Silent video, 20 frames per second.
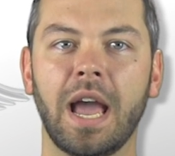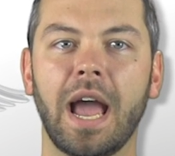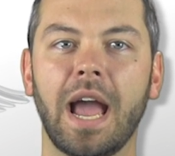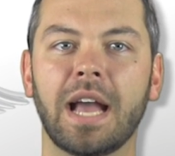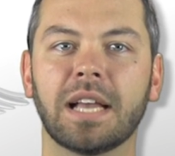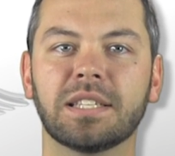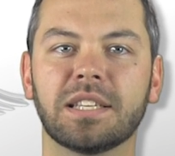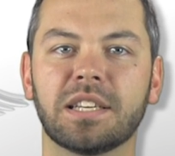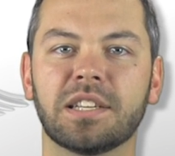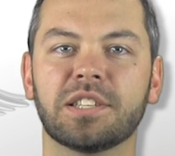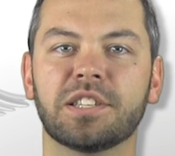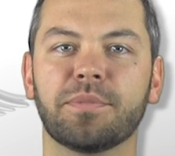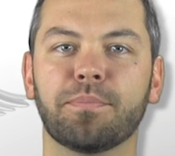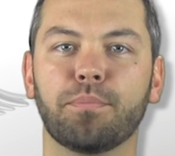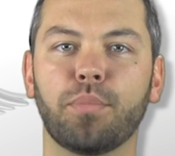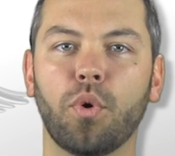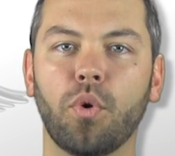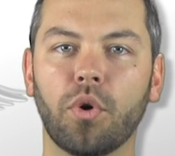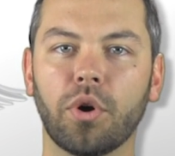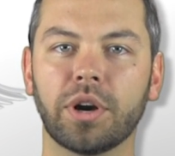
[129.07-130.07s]
as it is
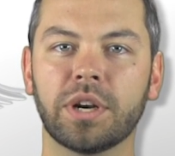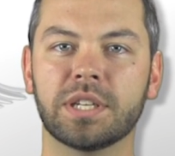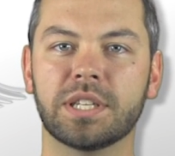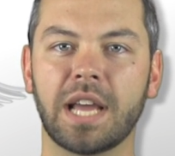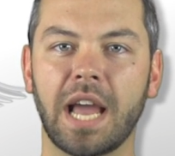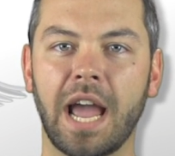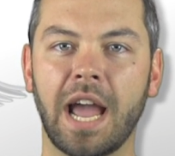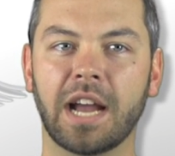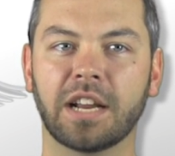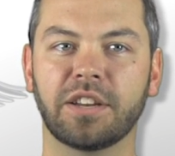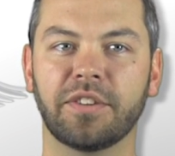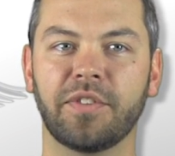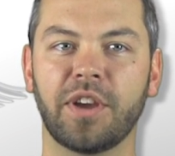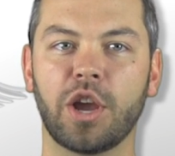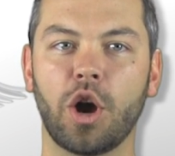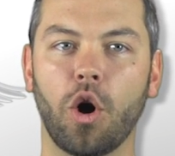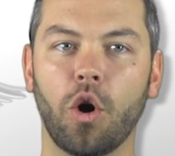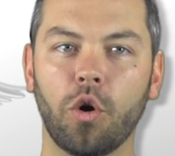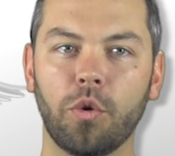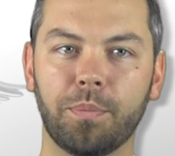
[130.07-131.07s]
important to
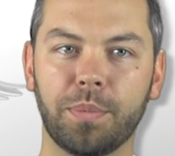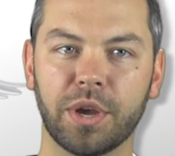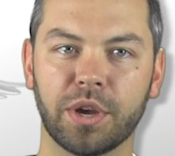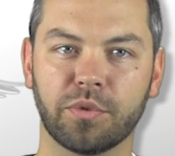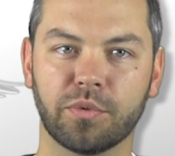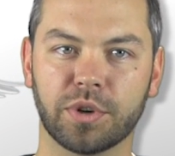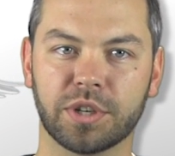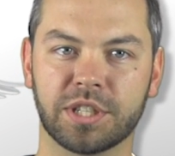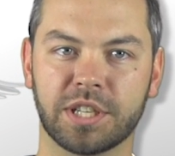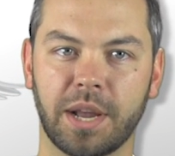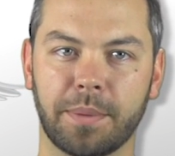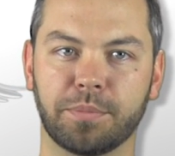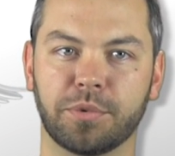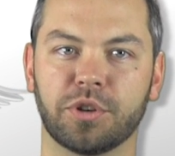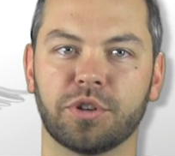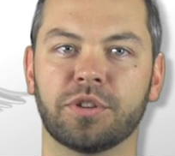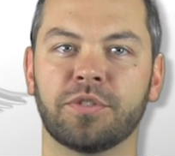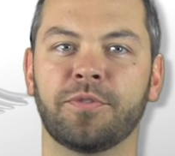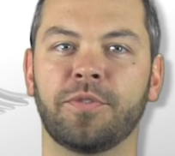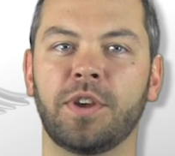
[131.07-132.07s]
activate opioid
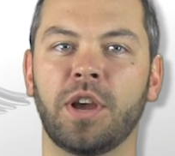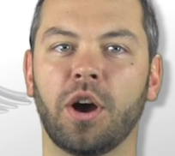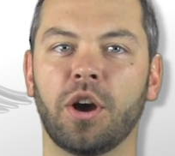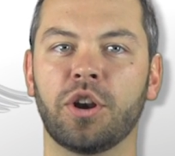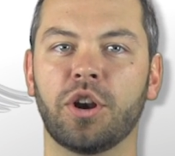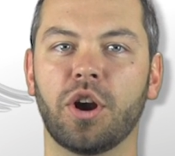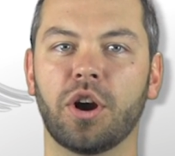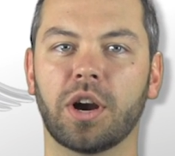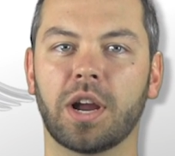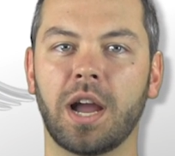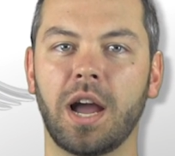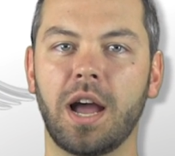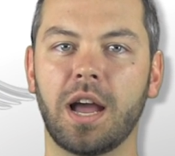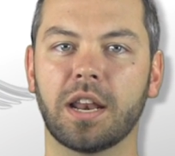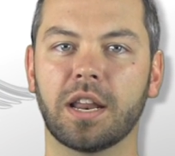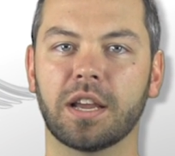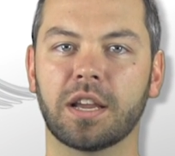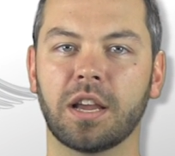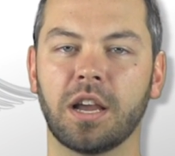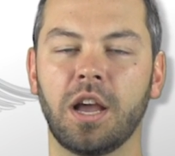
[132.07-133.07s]
receptors via a
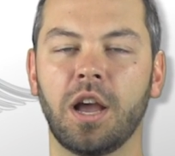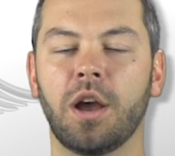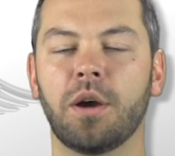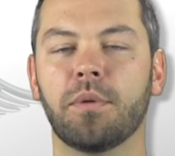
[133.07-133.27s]
narcotic